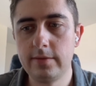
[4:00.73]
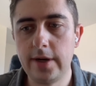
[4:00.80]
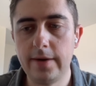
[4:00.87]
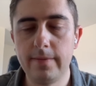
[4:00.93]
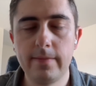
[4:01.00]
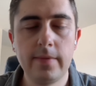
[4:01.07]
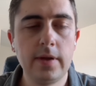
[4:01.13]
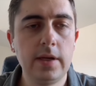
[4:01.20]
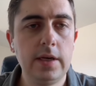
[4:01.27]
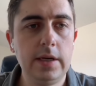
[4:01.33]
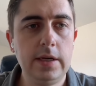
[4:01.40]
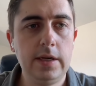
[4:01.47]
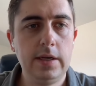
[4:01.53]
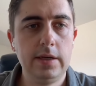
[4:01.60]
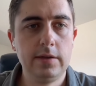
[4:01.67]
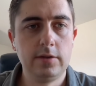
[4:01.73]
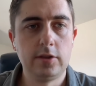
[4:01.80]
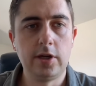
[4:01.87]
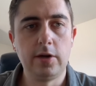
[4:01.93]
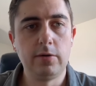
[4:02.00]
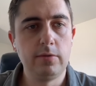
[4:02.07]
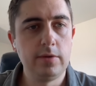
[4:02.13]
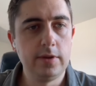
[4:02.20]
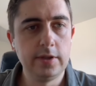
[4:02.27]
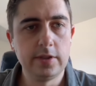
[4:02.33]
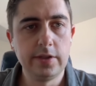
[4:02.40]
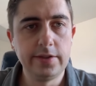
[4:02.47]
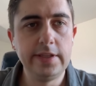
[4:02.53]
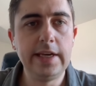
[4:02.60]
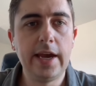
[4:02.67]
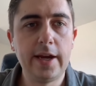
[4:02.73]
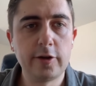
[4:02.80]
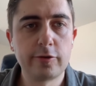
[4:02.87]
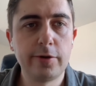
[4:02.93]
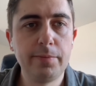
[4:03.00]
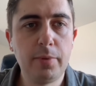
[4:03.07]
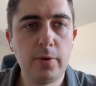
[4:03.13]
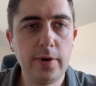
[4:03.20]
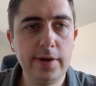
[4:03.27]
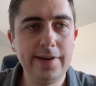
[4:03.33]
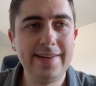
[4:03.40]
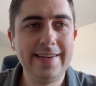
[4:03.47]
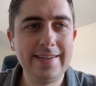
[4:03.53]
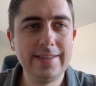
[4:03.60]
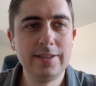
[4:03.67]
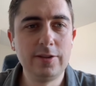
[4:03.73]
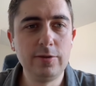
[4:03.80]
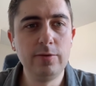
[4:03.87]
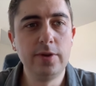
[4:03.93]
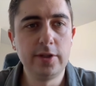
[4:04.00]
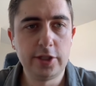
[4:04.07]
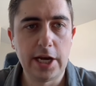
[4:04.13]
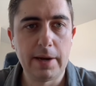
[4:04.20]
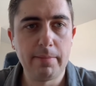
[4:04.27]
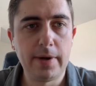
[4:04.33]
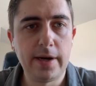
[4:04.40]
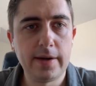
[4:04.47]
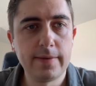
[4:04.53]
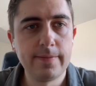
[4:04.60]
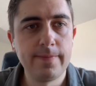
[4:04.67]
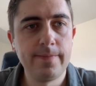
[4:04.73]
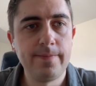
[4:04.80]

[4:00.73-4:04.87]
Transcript: right? So this is the entry point into the chatbot.